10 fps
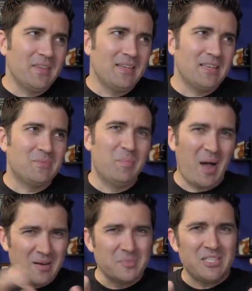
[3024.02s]
Is
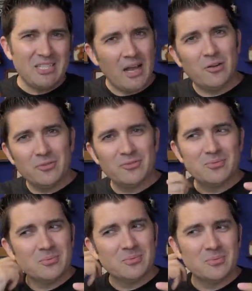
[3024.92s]
bottom
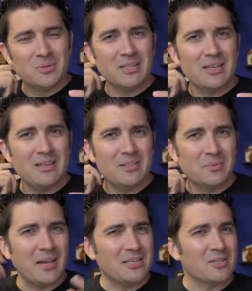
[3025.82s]
shelf really the
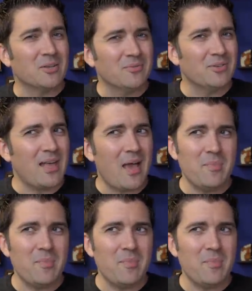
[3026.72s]
right term for that?